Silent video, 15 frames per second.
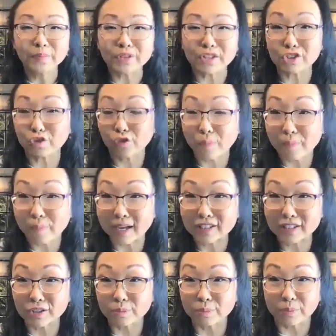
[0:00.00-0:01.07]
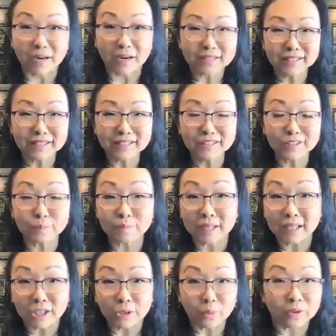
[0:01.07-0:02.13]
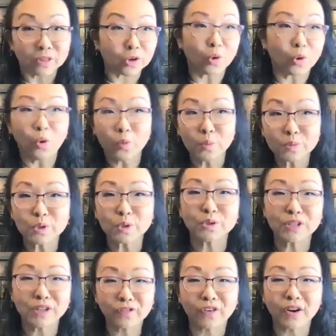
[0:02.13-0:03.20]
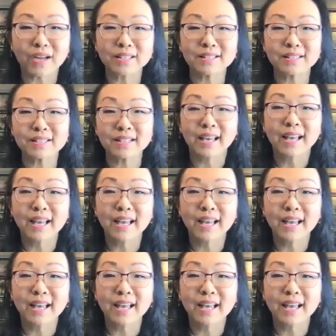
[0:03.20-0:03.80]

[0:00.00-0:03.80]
this trip back to Boston to meet with your homeschooling friends?